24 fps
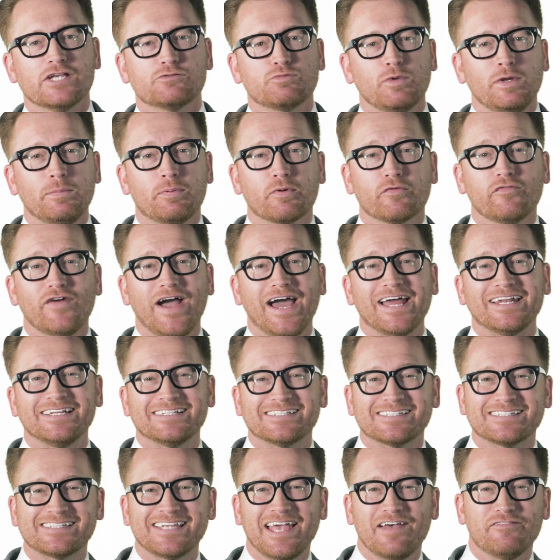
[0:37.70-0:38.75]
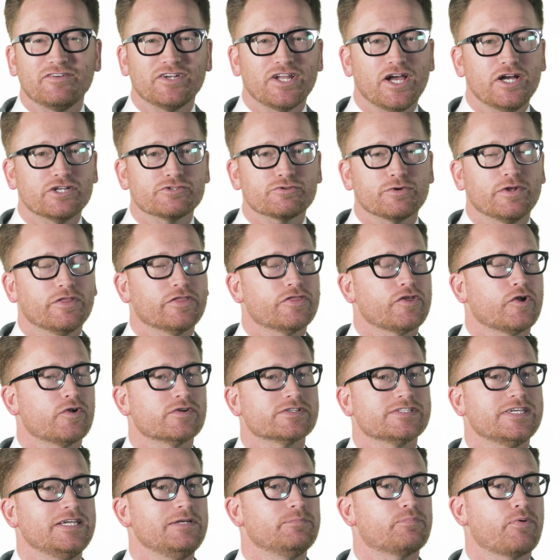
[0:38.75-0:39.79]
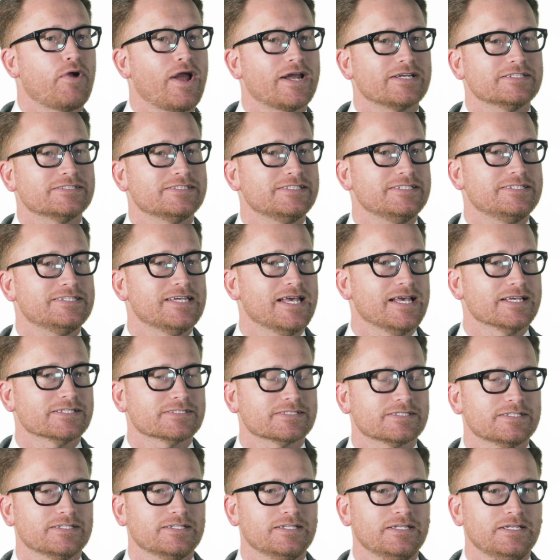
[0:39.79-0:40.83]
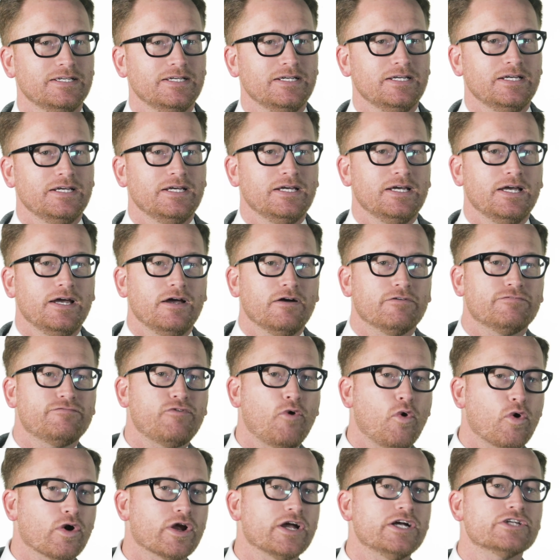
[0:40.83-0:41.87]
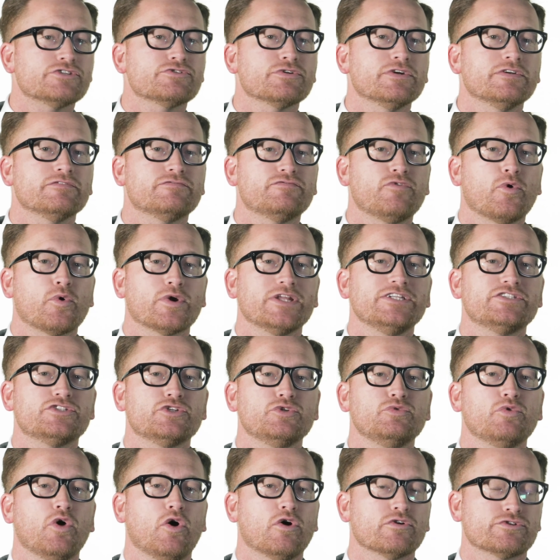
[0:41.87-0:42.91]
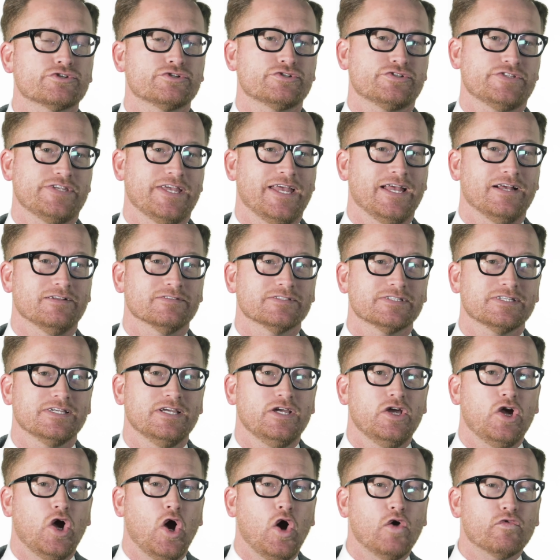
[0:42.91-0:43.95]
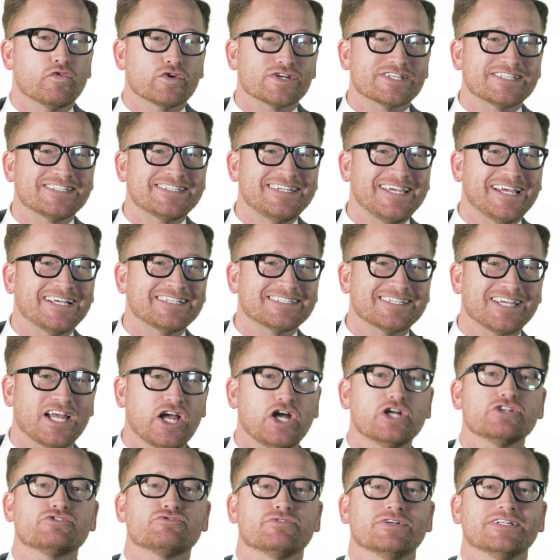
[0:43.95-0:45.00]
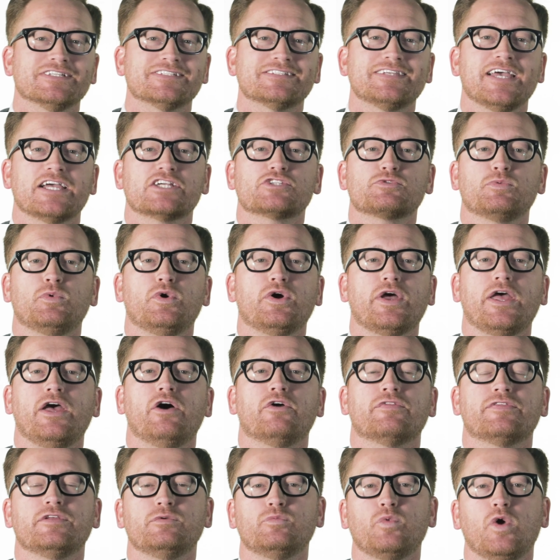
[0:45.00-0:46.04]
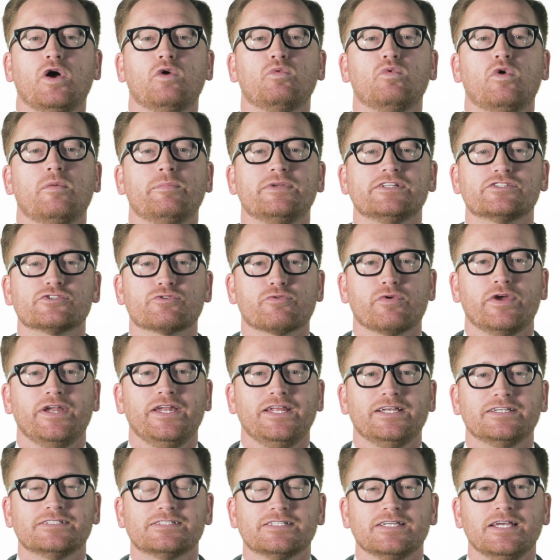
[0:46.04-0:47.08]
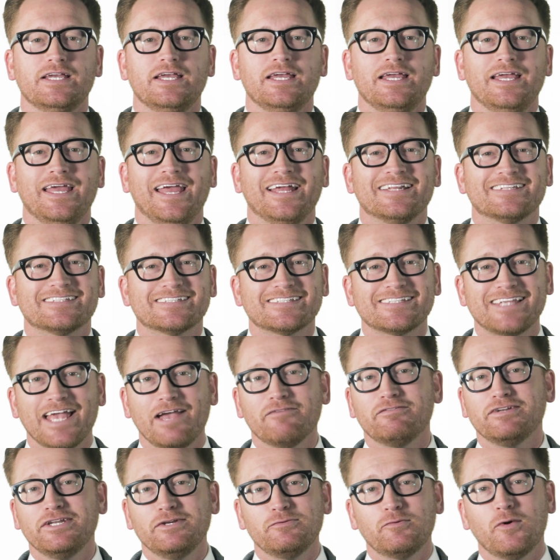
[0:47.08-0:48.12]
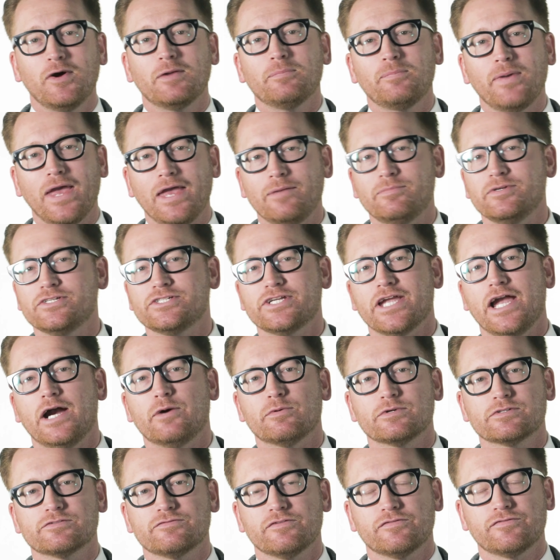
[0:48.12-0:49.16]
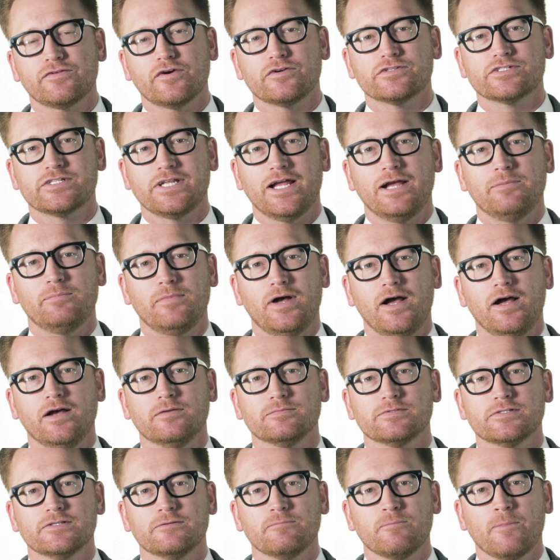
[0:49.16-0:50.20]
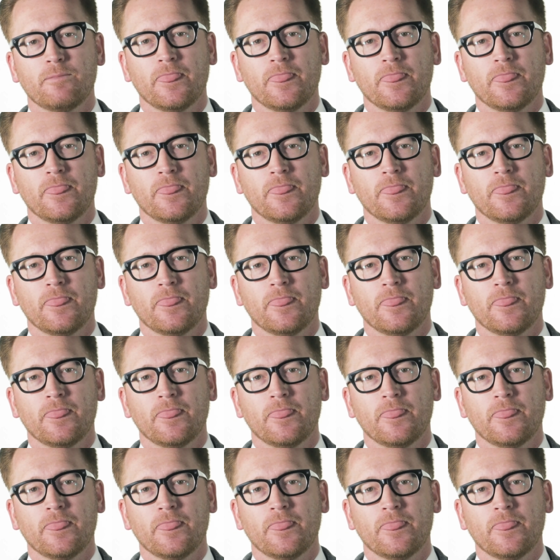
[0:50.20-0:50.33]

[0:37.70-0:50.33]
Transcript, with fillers: as we provided 713 pregnancy tests, 442 ultrasounds, over 600 sexual health and well woman screenings, and 71 baby showers for first time moms.